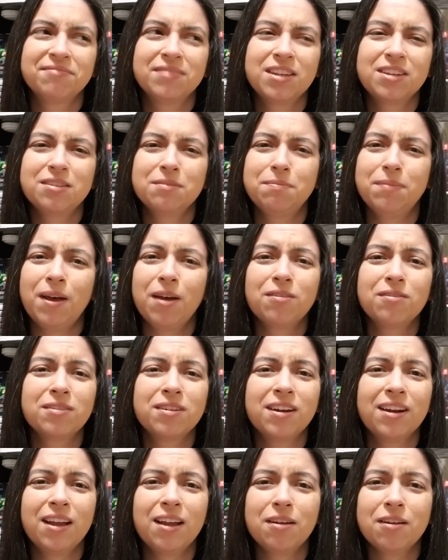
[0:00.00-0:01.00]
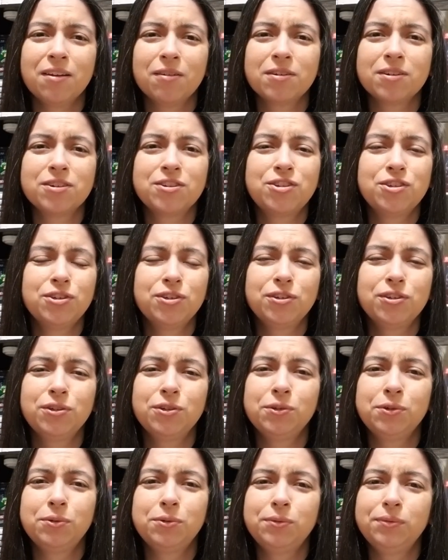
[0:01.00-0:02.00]
It's about an hour or
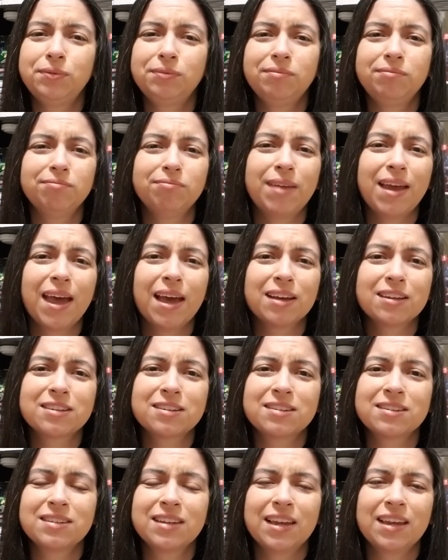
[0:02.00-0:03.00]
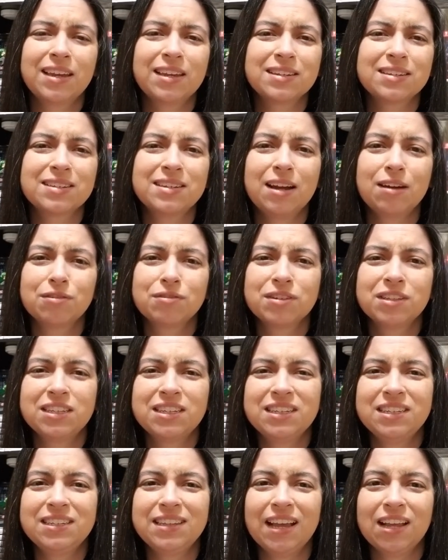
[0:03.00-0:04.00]
two max. Like, it's not
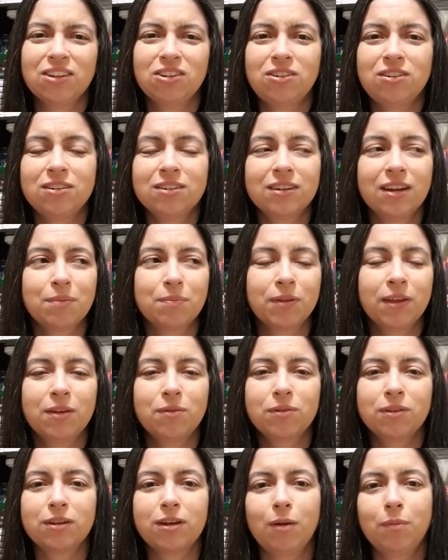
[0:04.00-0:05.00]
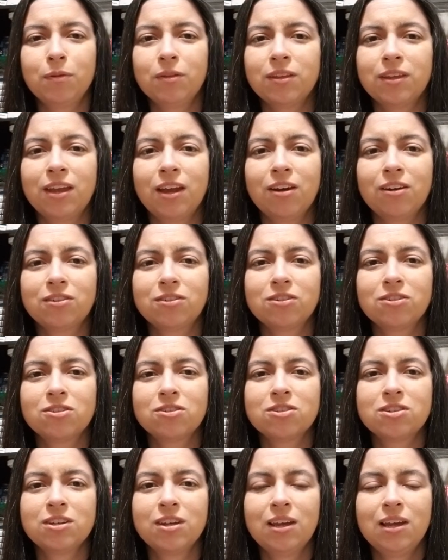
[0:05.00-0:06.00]
really that long. I played with a couple of
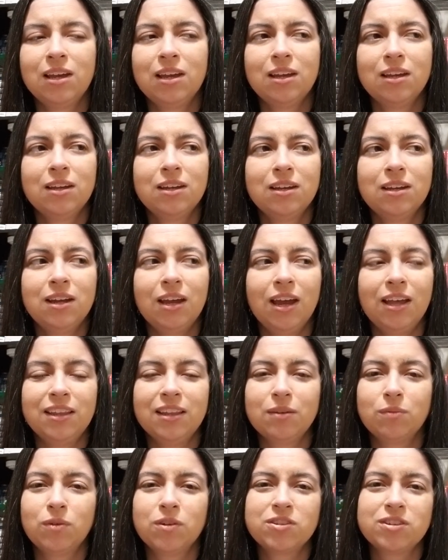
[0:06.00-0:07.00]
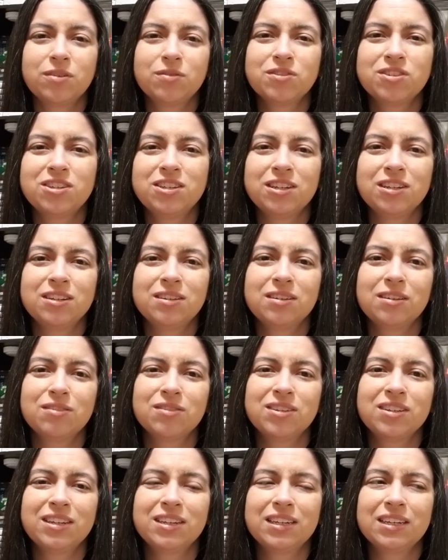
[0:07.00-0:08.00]
characters, and then once I was done, I
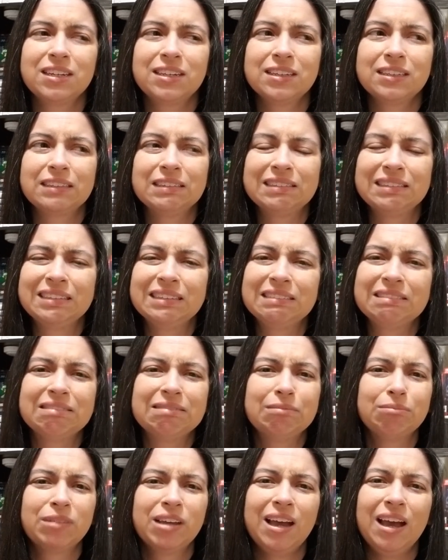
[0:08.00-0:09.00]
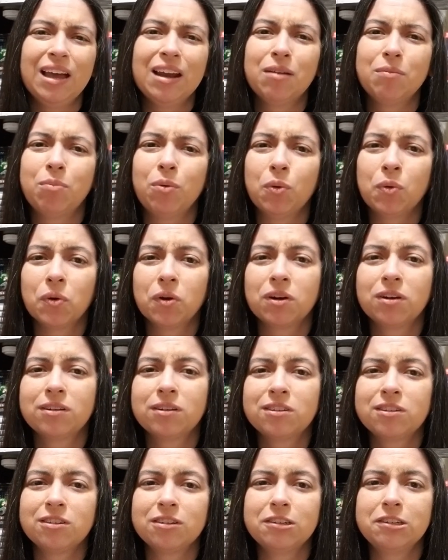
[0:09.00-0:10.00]
was like, I'm kind of bored,
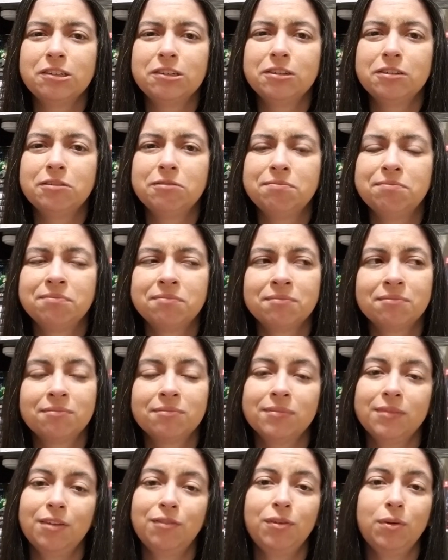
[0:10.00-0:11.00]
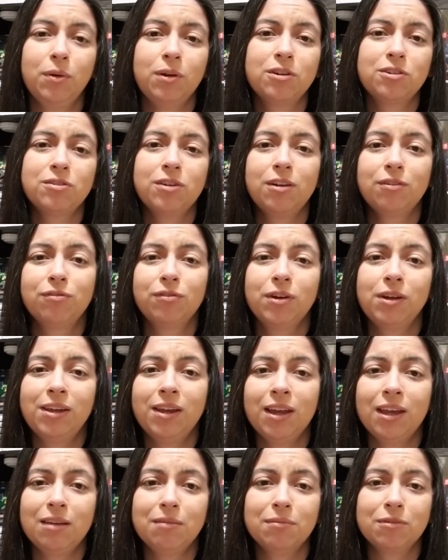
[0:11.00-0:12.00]
so if you want to try a free
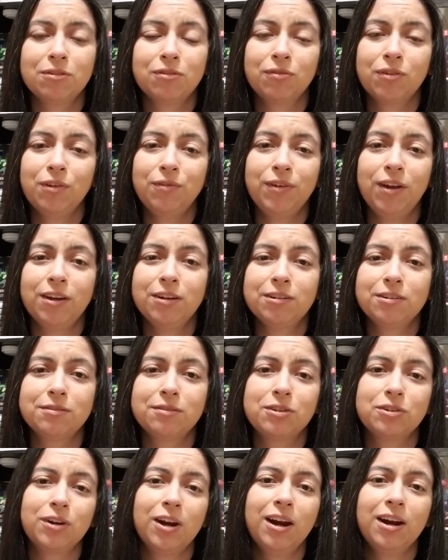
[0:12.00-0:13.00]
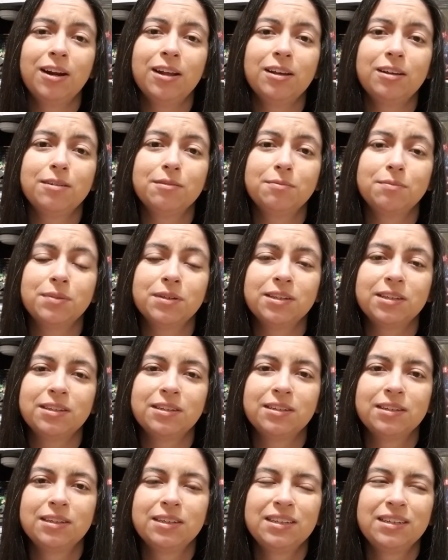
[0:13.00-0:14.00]
game, a free fighter, try it out,
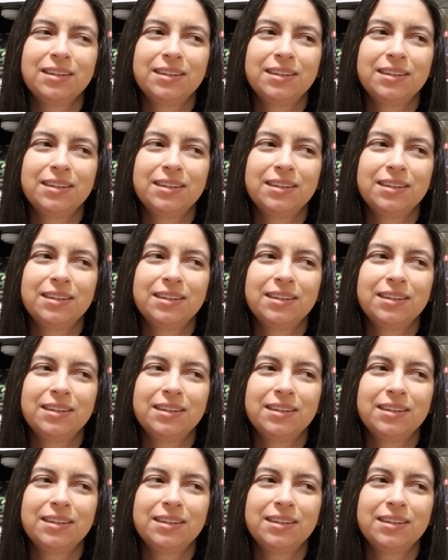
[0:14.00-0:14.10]
but